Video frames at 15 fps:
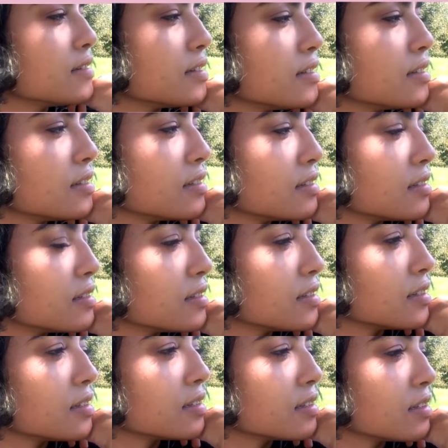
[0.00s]

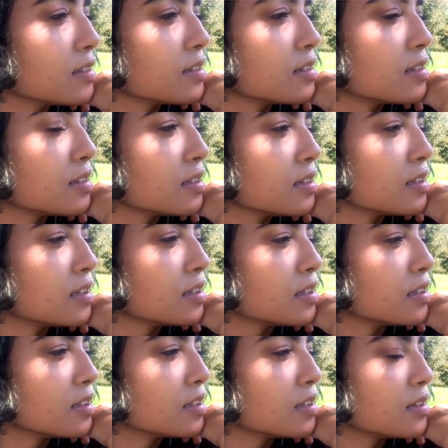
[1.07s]

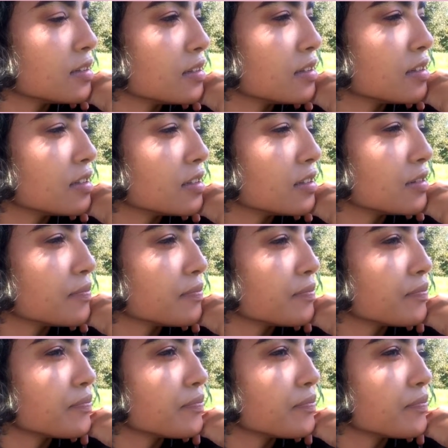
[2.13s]
[no speech]